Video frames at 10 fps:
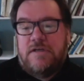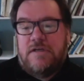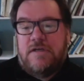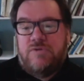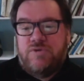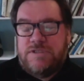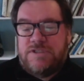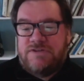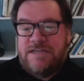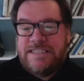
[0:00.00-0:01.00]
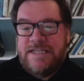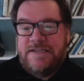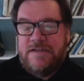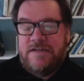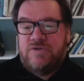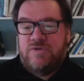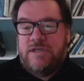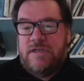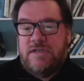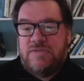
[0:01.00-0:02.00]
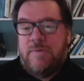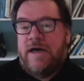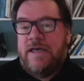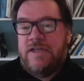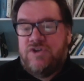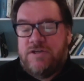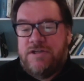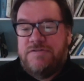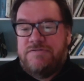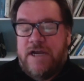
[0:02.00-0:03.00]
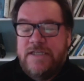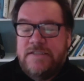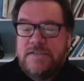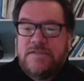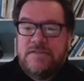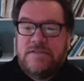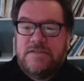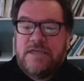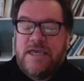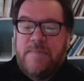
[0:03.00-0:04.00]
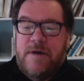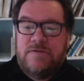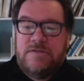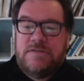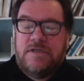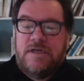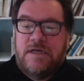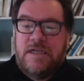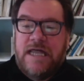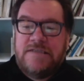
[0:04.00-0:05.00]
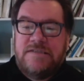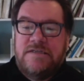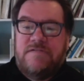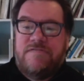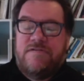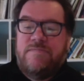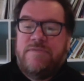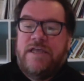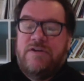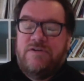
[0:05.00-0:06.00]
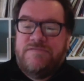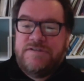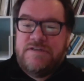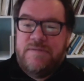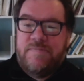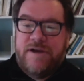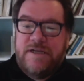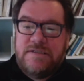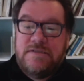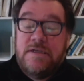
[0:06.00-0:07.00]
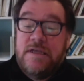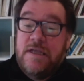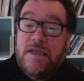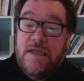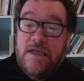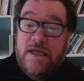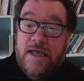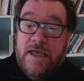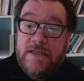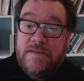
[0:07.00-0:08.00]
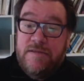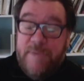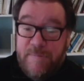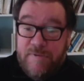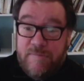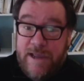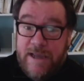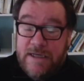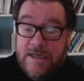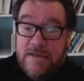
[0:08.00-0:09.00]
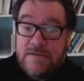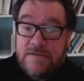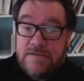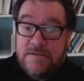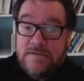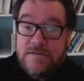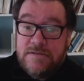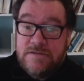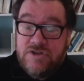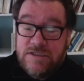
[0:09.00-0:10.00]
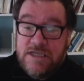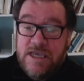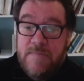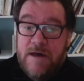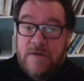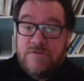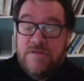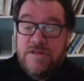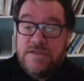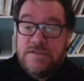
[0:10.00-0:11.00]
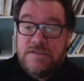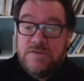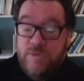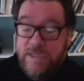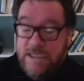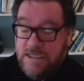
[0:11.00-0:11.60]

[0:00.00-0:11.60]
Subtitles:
which was translated into English by Jonathan Wright. It came out last year from Yale University Press. And the paperback just came out this week.